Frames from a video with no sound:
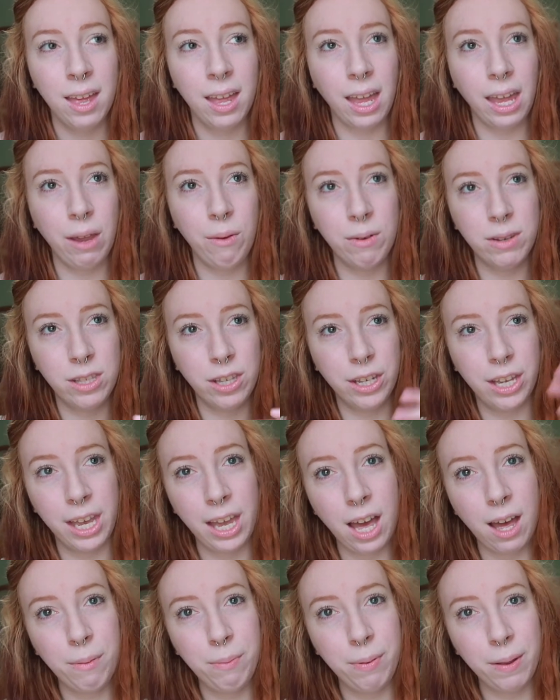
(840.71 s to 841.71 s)
he was
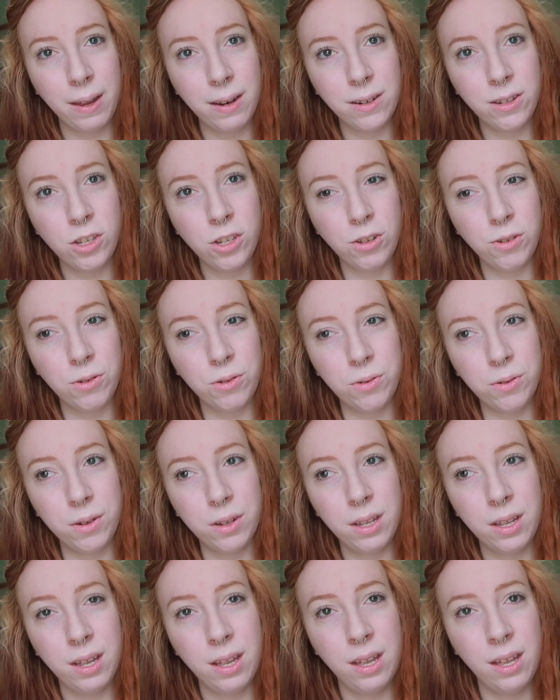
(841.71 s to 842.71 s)
looking up
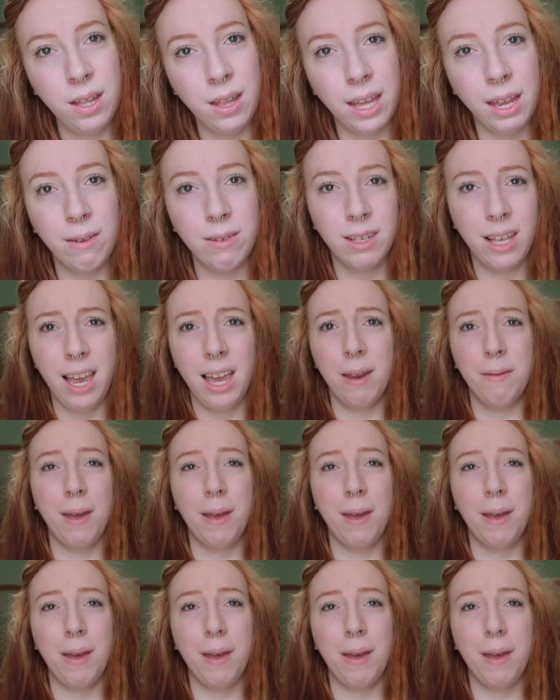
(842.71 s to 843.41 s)
into, like he was laying in